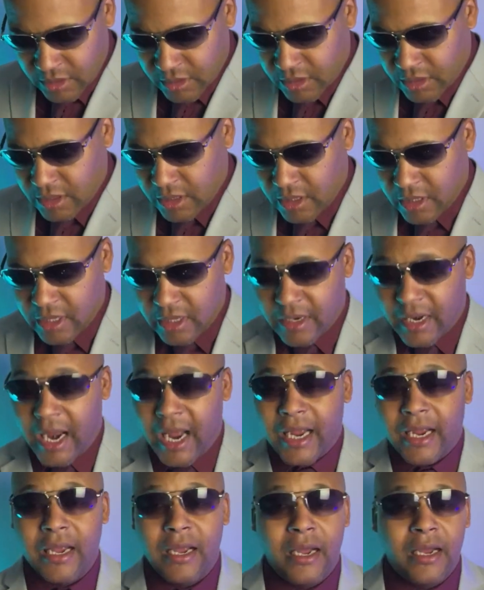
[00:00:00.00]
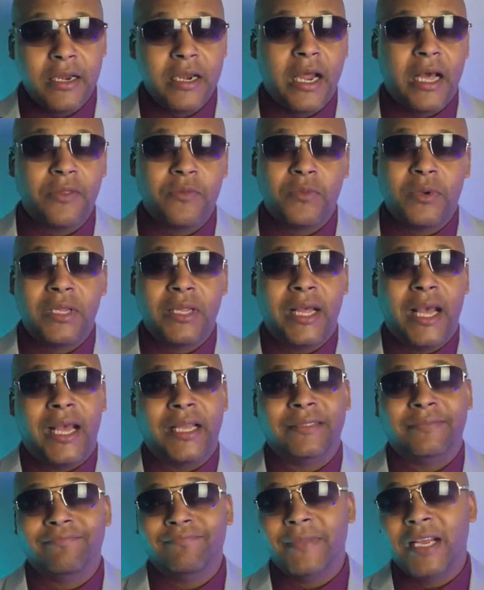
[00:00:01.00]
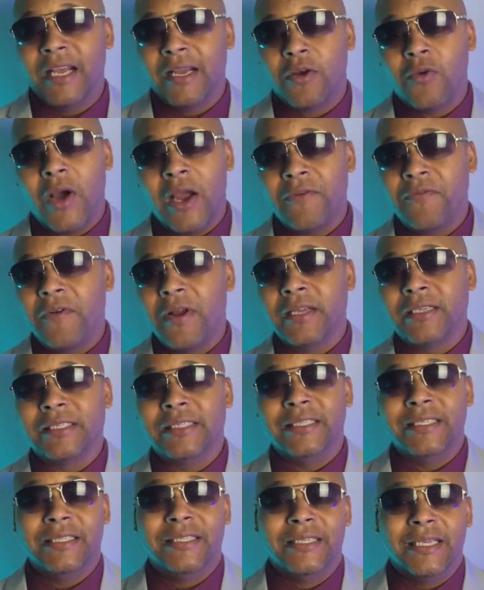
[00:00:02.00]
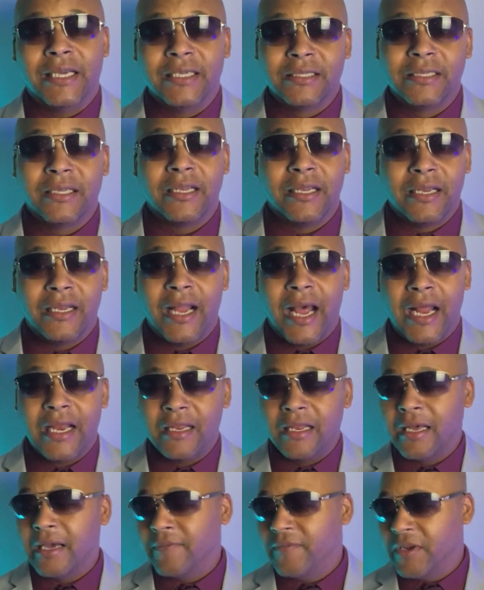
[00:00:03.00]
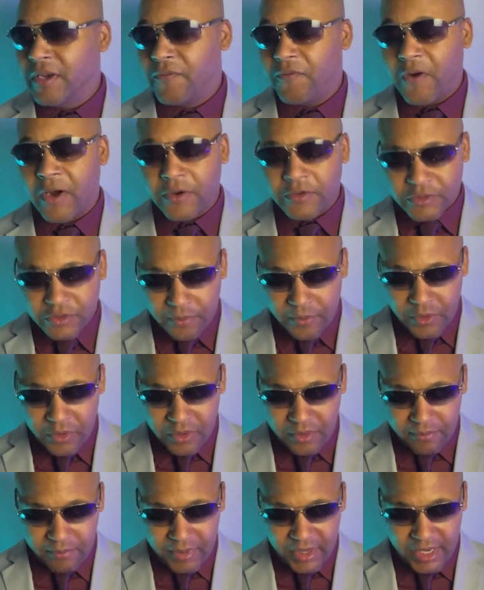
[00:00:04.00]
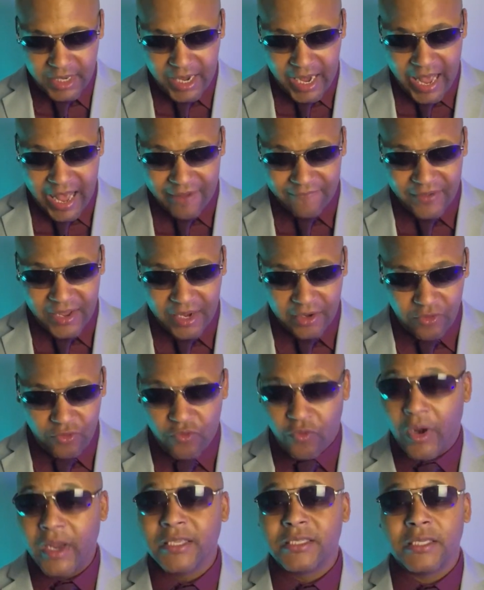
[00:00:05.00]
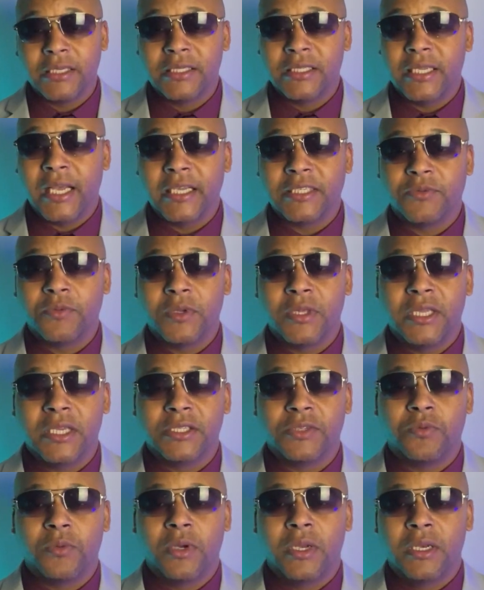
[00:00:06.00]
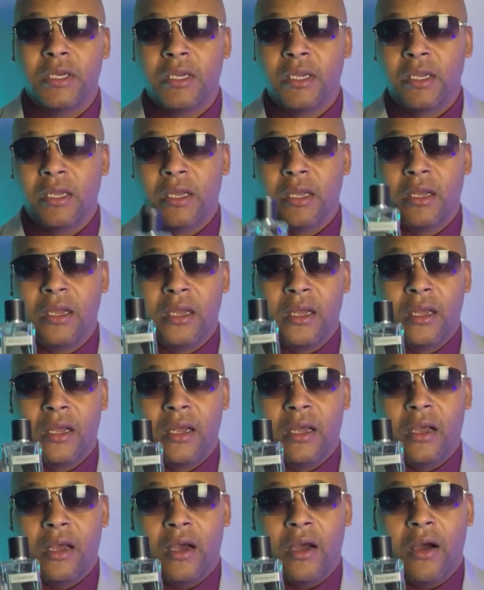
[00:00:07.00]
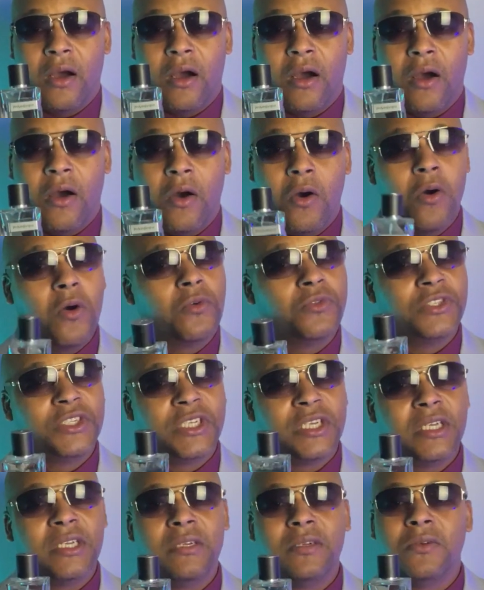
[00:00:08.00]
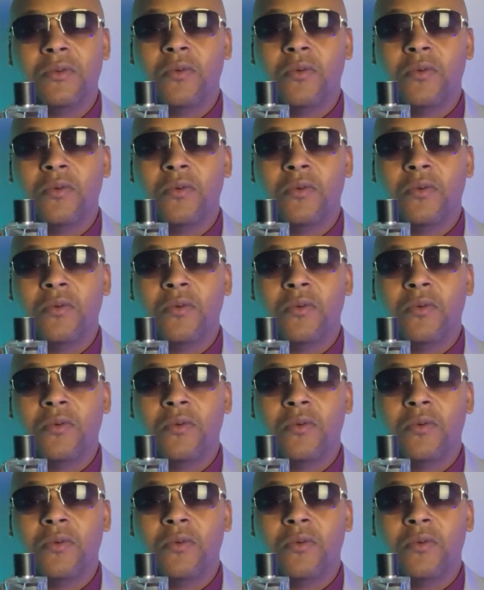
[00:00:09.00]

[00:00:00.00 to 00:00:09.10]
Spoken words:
All right. Another one that, quite frankly, doesn't get a lot of love in the fragrance community, but I've had great success with this one. OGYEDT.